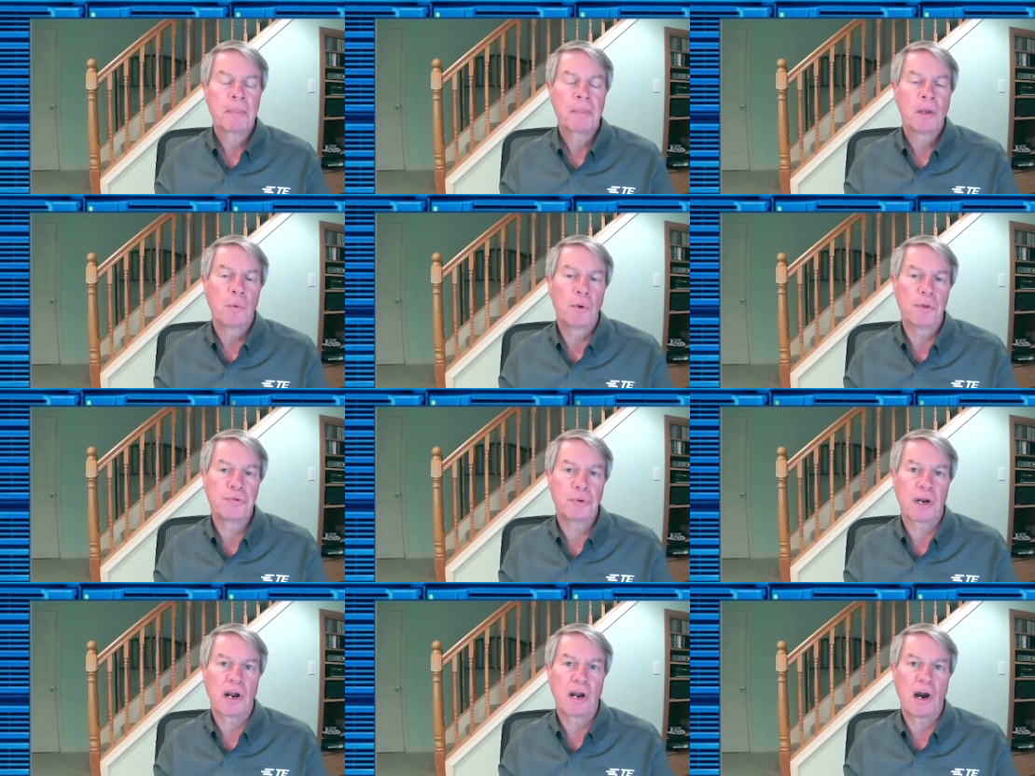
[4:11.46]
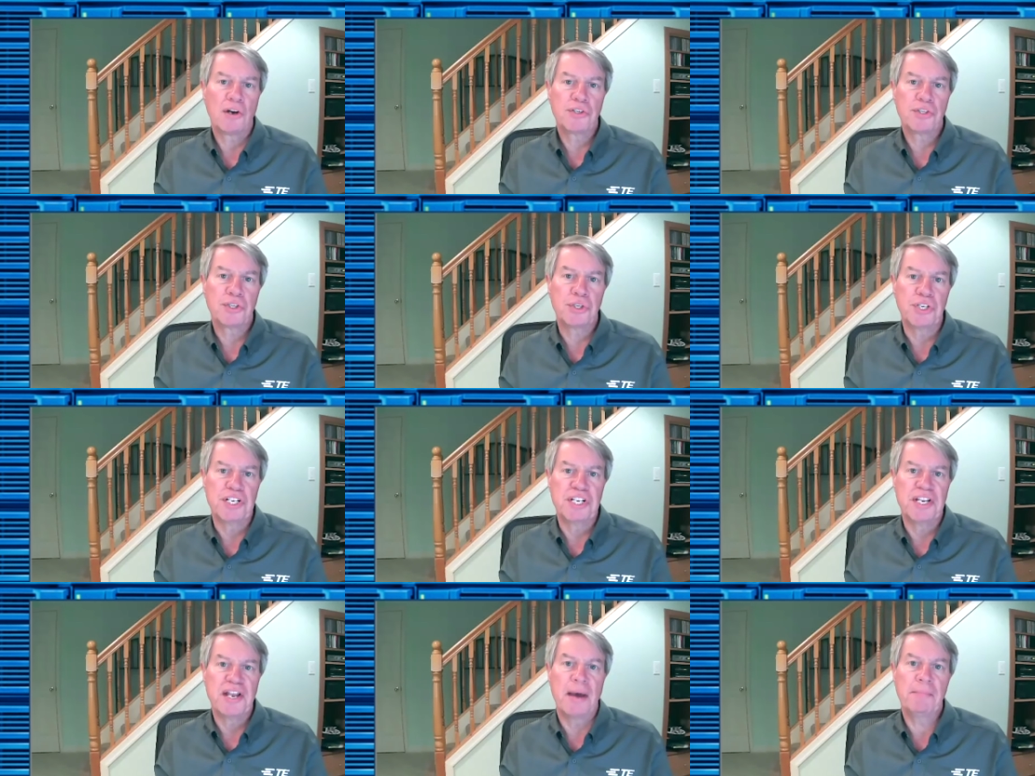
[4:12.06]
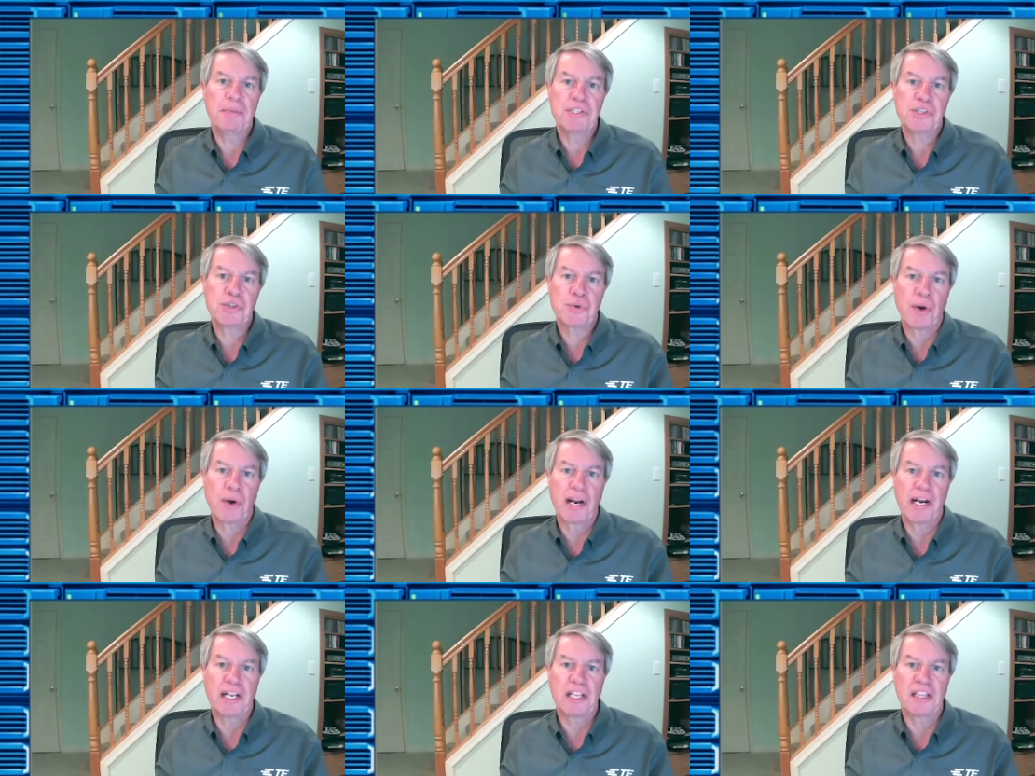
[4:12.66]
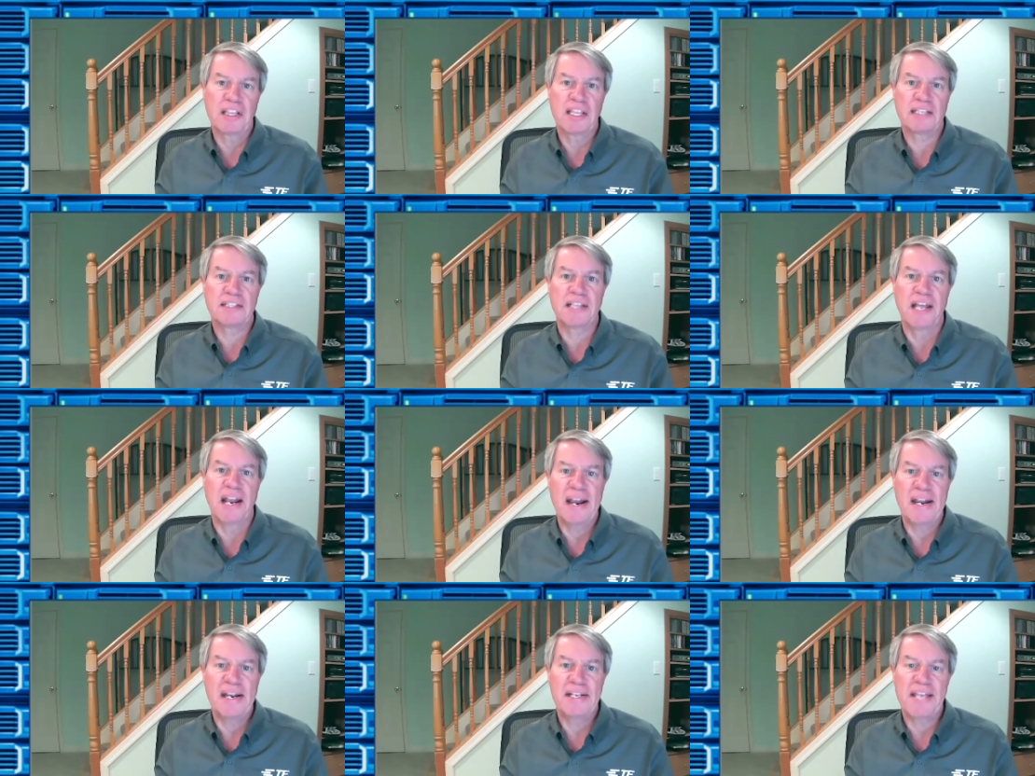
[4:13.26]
with regard to demonstrating that that,